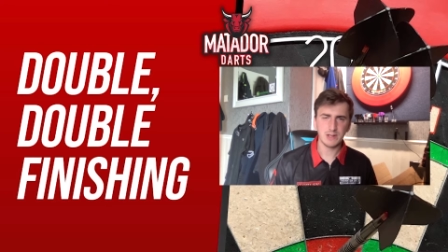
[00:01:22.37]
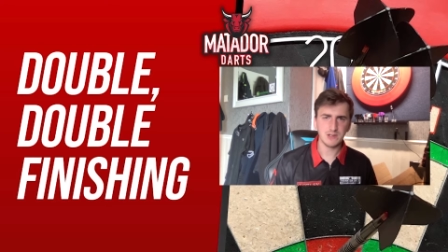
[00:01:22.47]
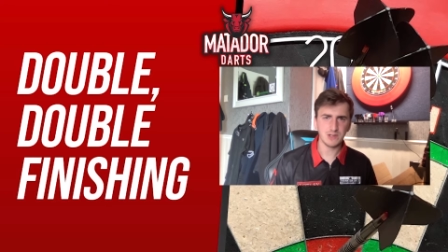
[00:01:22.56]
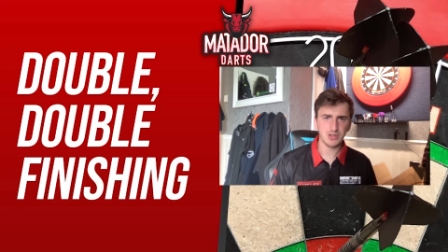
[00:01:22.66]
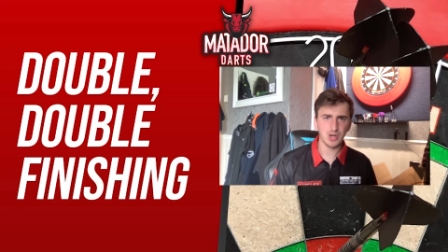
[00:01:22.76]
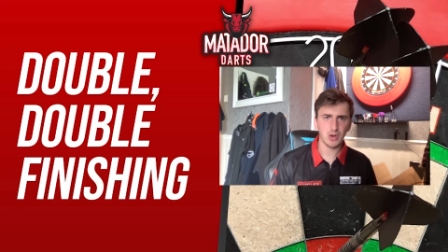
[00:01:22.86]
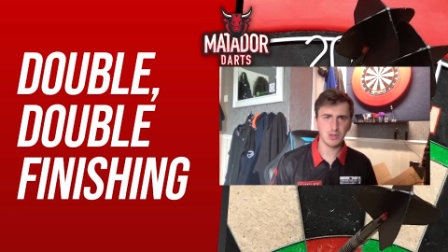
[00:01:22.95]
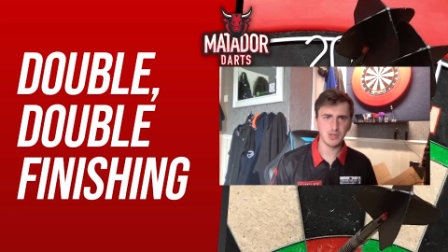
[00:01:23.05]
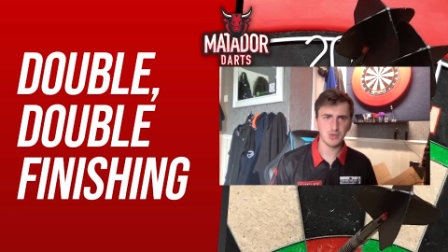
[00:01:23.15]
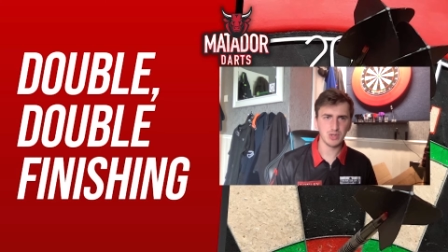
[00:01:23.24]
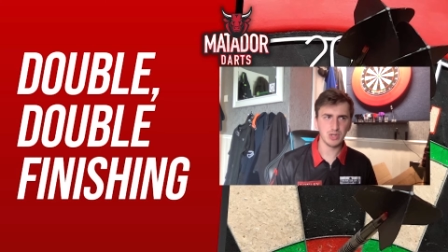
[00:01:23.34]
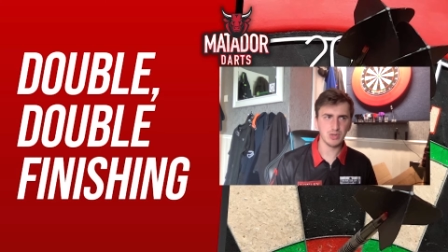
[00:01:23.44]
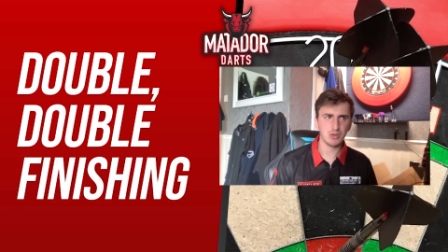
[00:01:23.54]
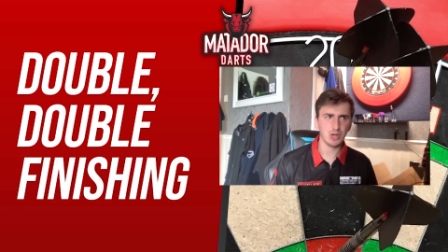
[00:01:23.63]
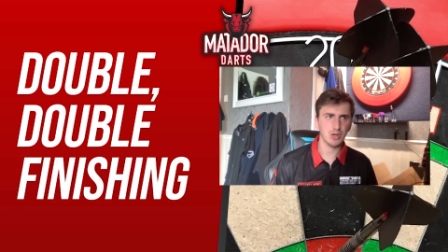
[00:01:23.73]
there's a chance that
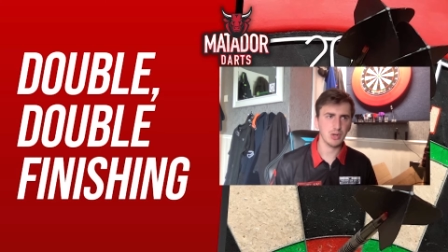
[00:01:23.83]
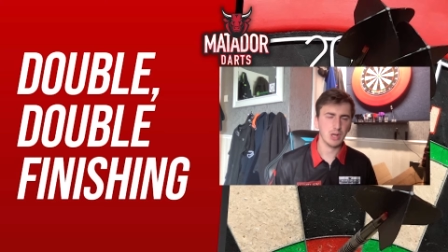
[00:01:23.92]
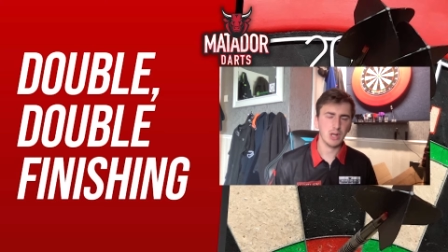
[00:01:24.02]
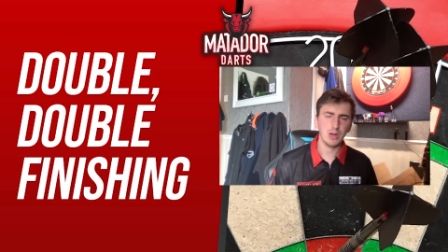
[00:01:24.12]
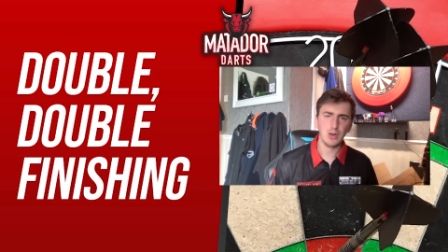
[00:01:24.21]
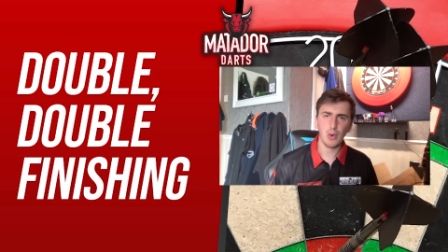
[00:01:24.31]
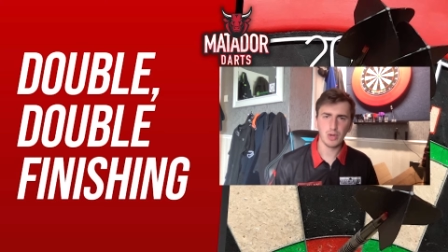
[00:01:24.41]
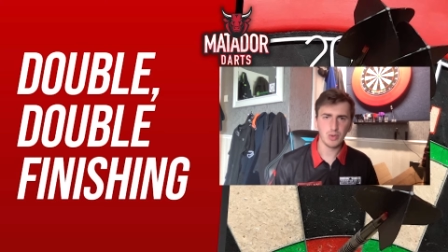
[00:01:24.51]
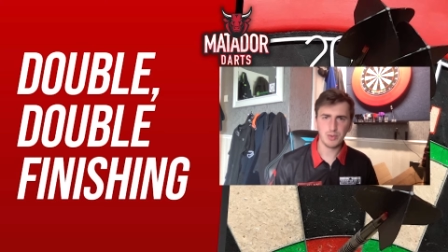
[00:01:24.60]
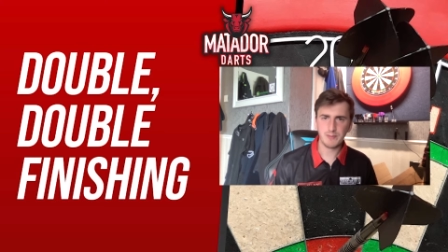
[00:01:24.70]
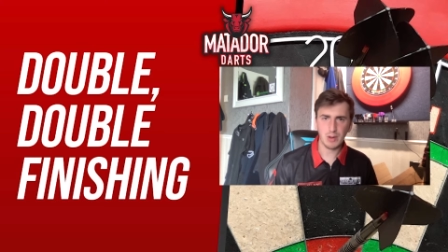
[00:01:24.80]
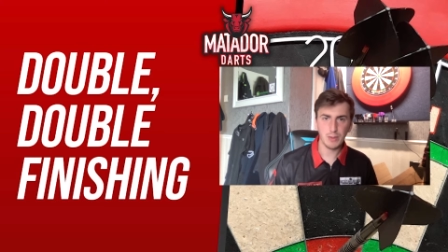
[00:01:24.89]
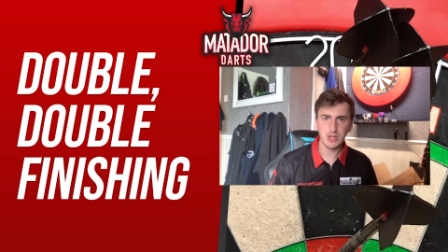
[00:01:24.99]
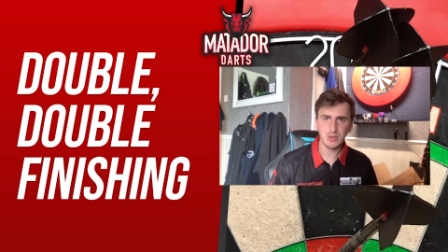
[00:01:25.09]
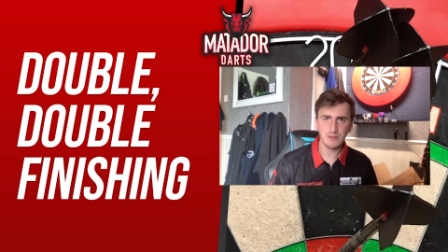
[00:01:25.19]
you could knock your
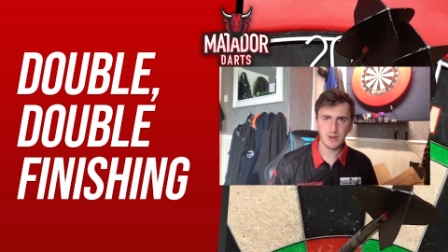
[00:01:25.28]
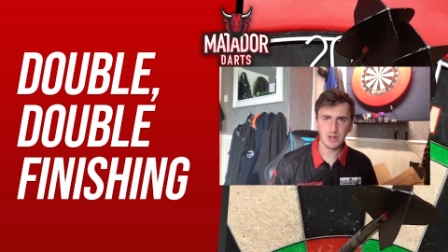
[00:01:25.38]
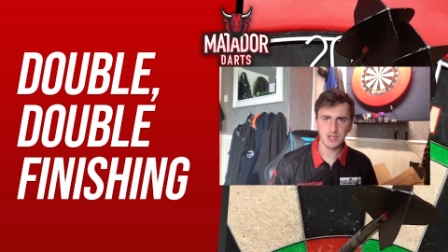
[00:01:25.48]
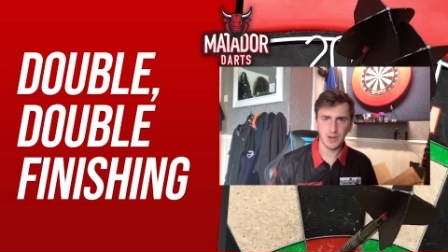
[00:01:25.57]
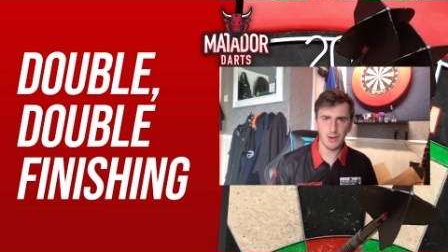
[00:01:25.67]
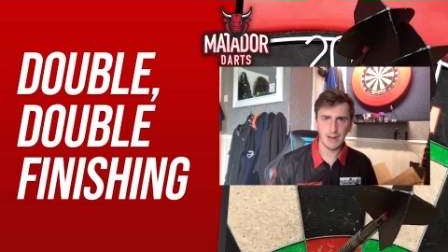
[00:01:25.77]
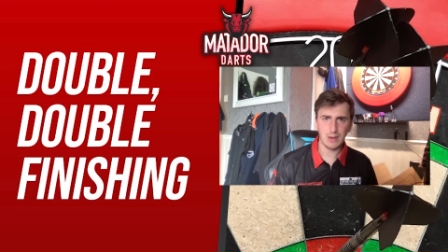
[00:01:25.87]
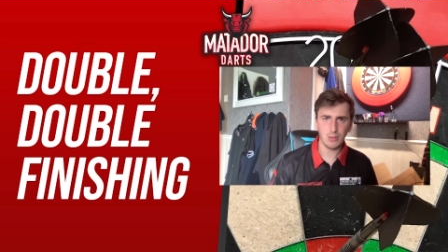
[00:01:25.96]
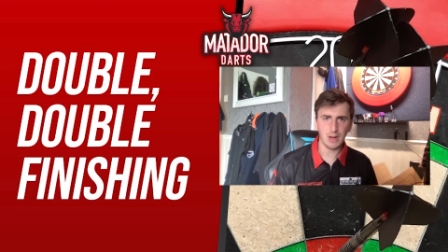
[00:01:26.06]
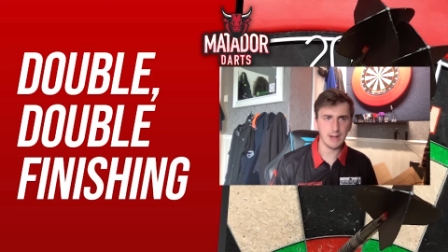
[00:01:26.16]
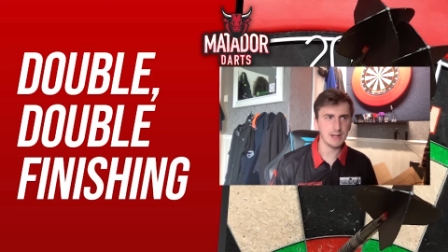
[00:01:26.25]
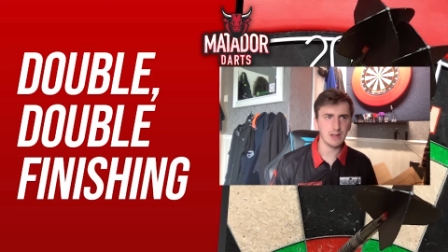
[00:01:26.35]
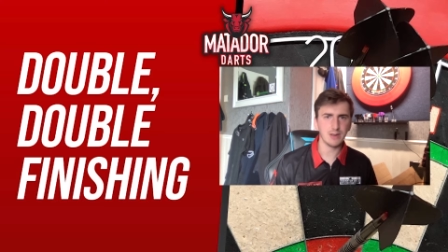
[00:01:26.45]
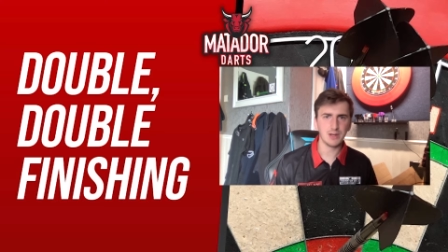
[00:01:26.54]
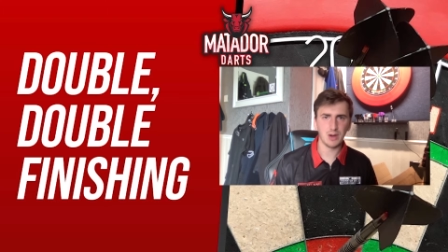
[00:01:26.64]
original first dart out and then
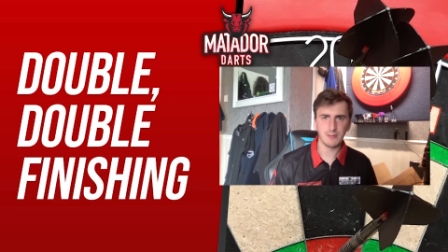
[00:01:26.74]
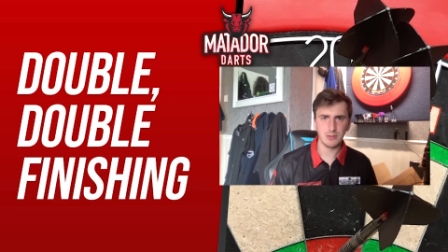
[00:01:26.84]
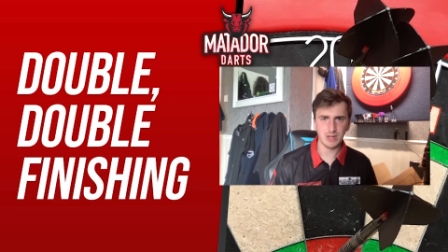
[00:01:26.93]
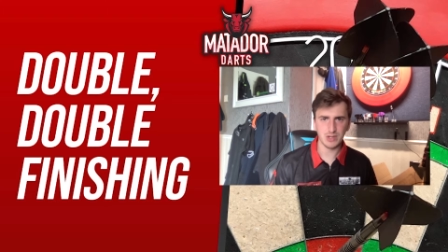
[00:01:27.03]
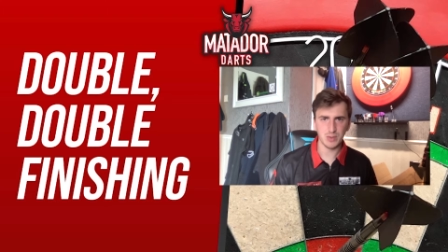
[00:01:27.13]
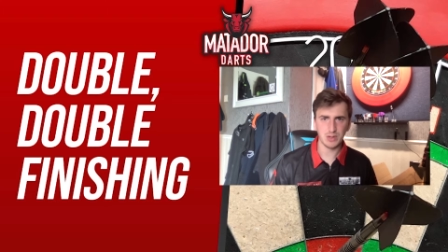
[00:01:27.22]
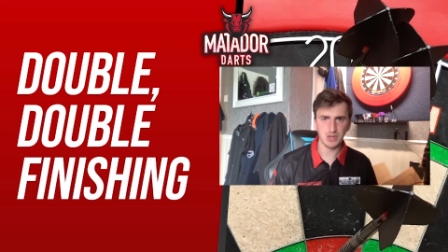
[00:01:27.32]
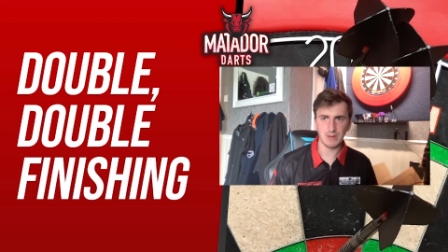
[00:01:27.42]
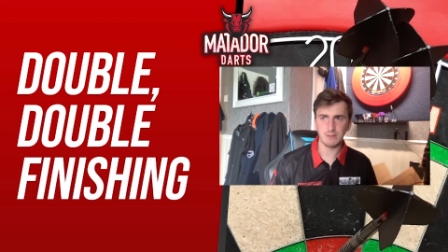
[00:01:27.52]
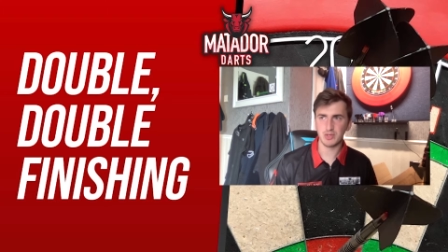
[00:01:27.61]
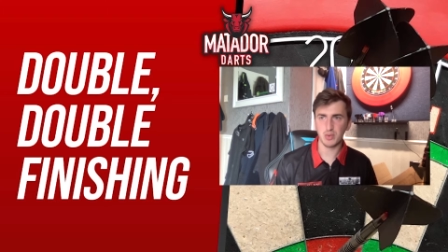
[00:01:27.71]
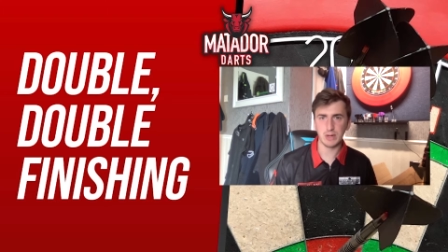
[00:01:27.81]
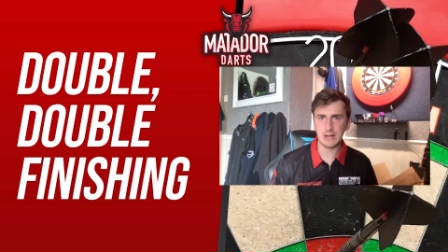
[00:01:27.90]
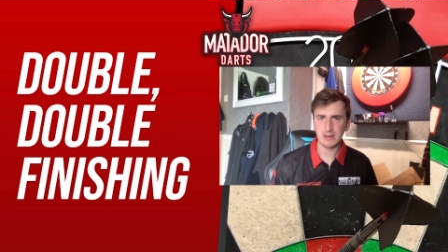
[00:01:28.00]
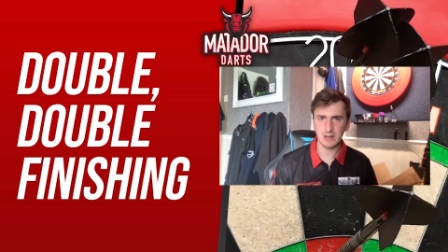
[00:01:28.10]
the other dart falls out as well, so you haven't scored
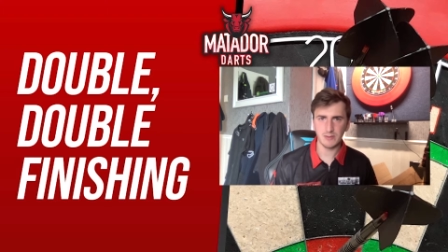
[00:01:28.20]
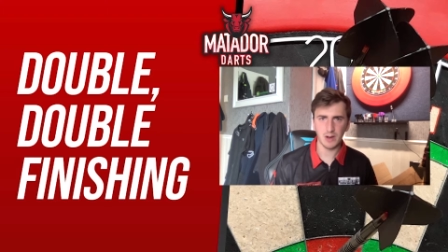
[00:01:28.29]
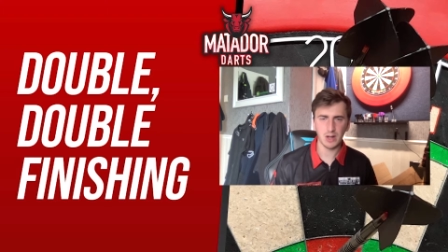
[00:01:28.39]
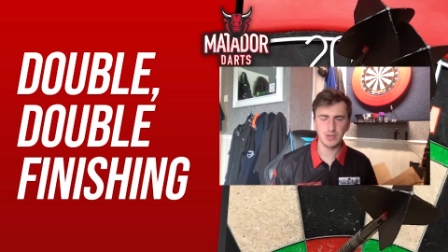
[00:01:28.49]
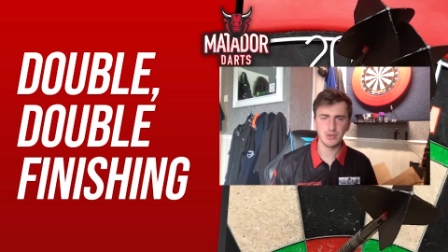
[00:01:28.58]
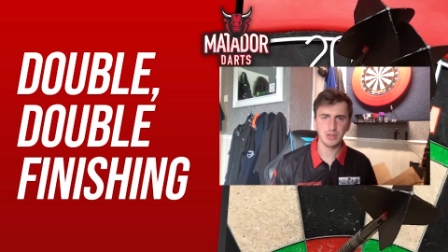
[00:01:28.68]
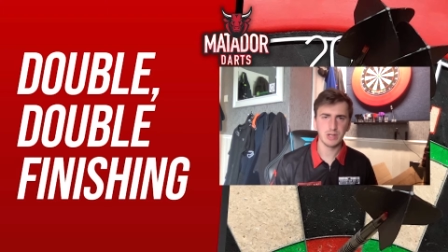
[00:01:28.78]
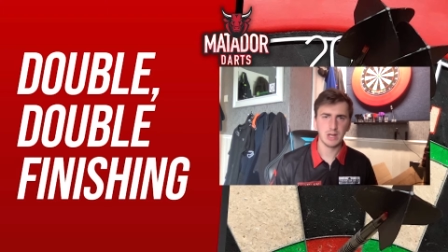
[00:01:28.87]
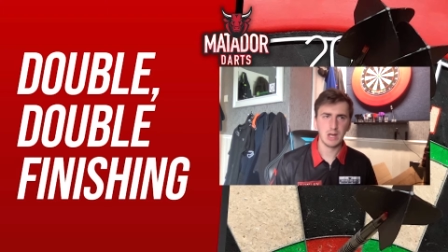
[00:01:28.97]
anything off 100.